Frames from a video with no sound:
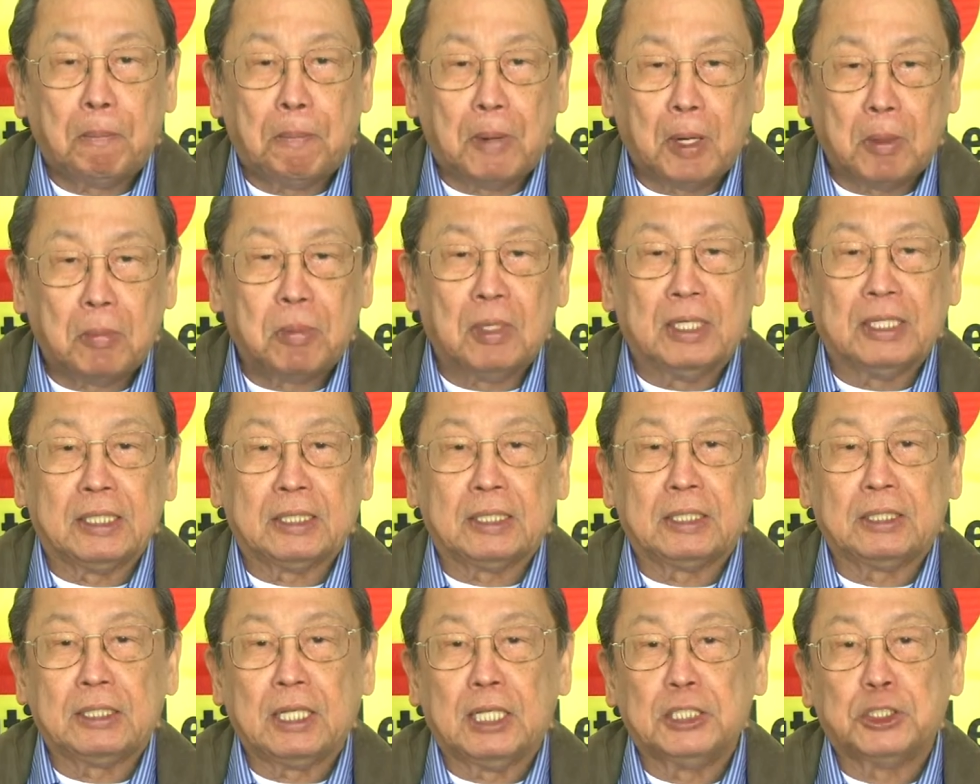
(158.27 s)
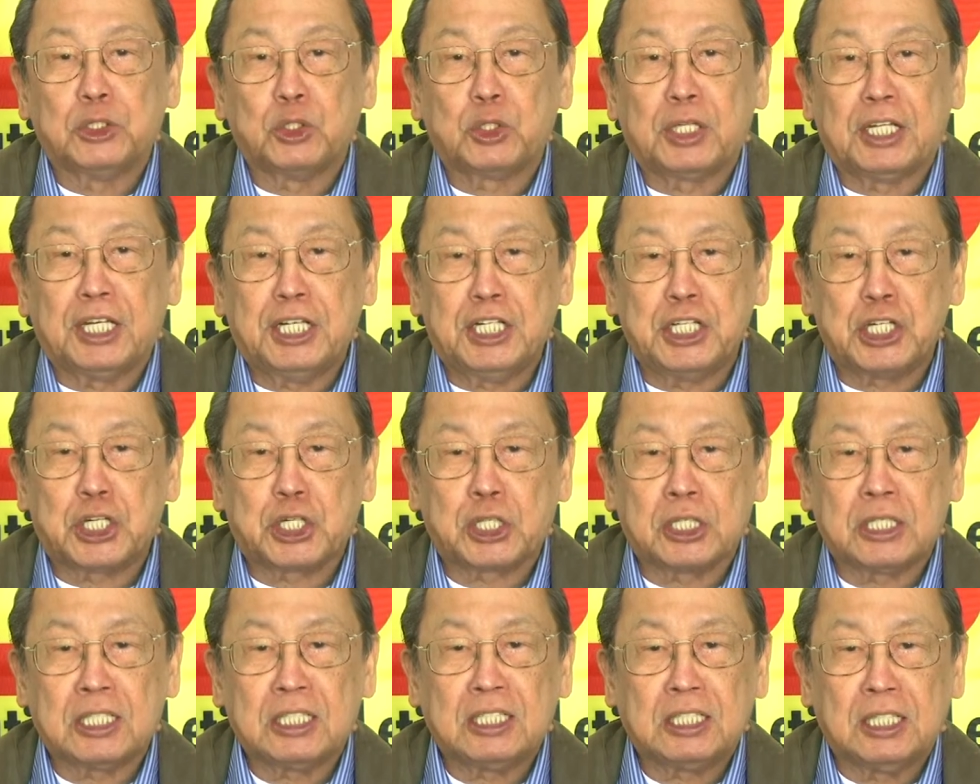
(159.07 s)
public
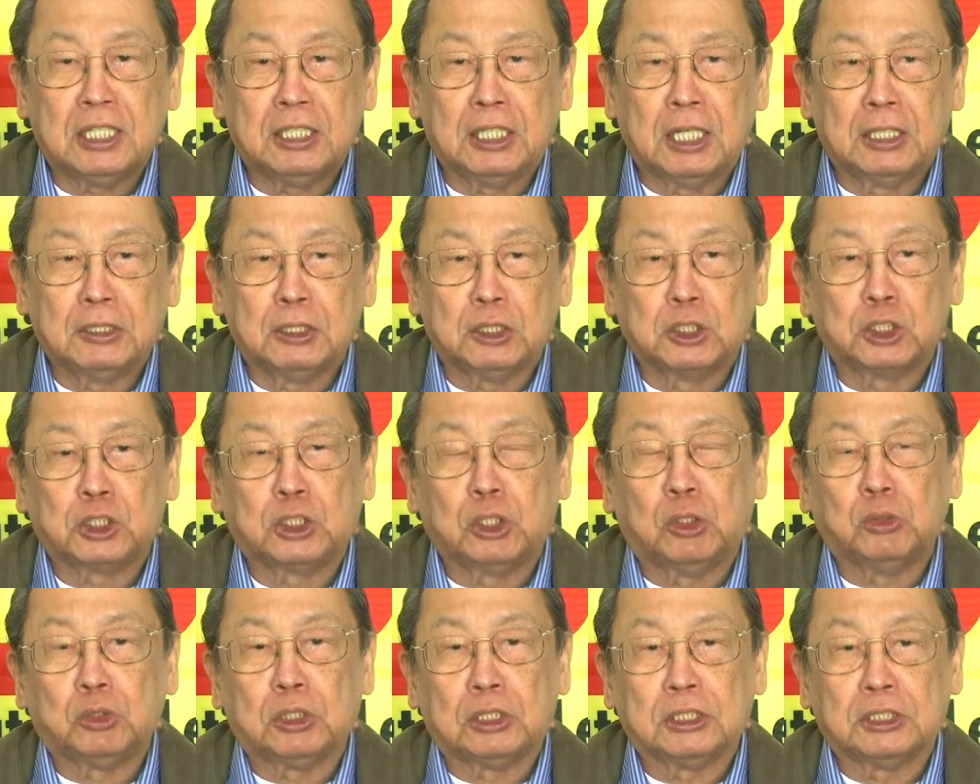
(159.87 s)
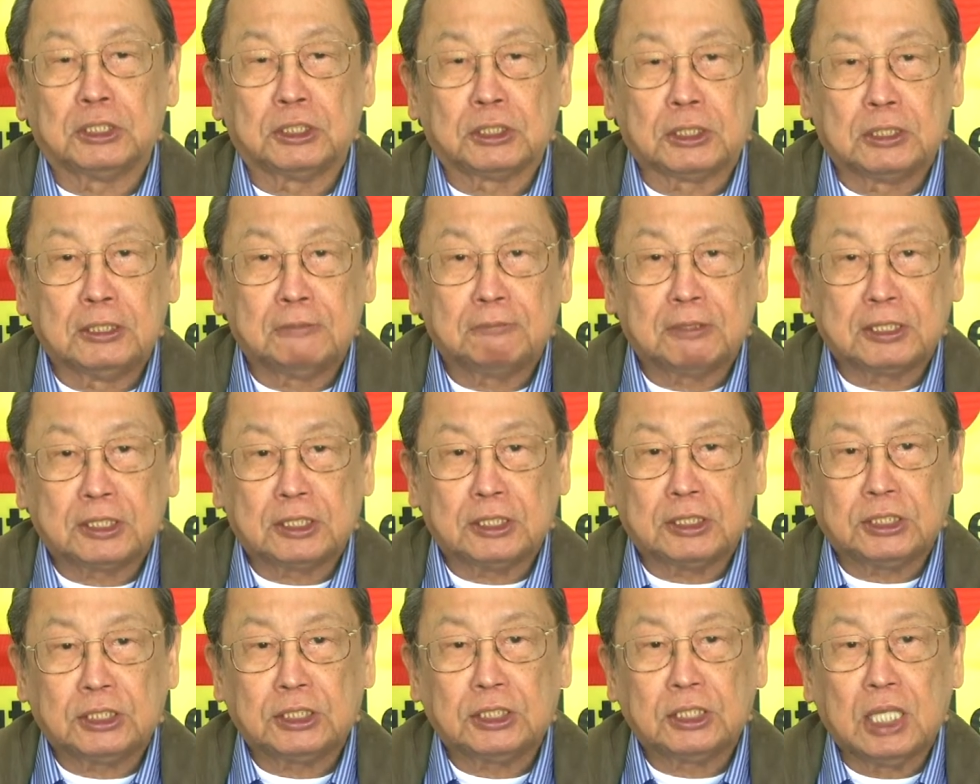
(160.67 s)
education and other social
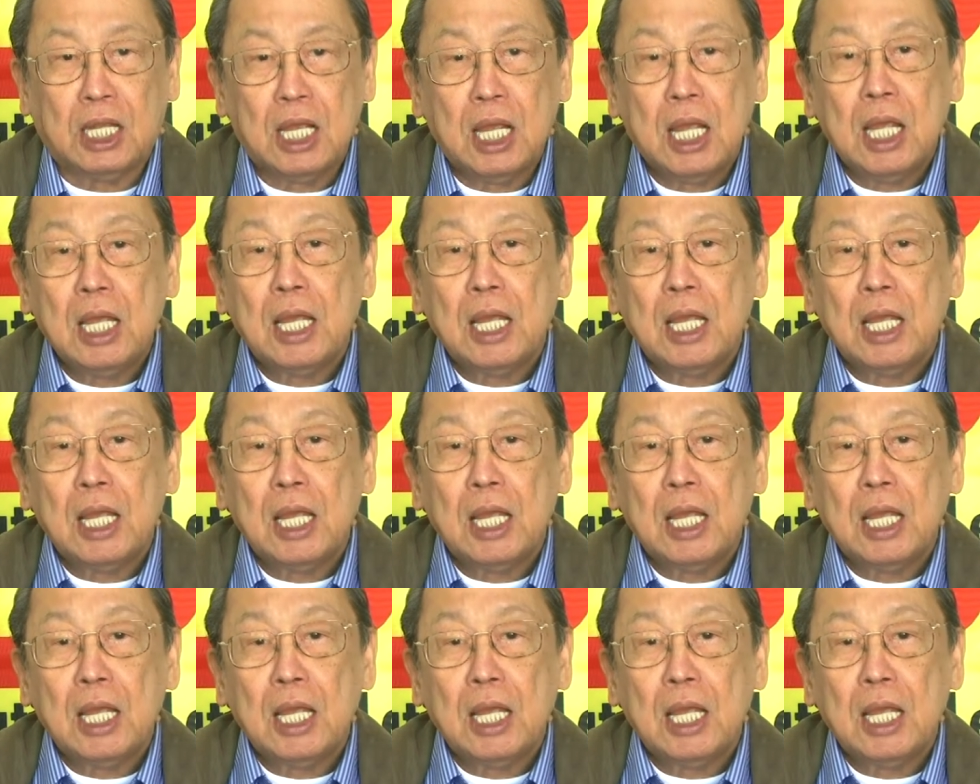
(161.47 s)
services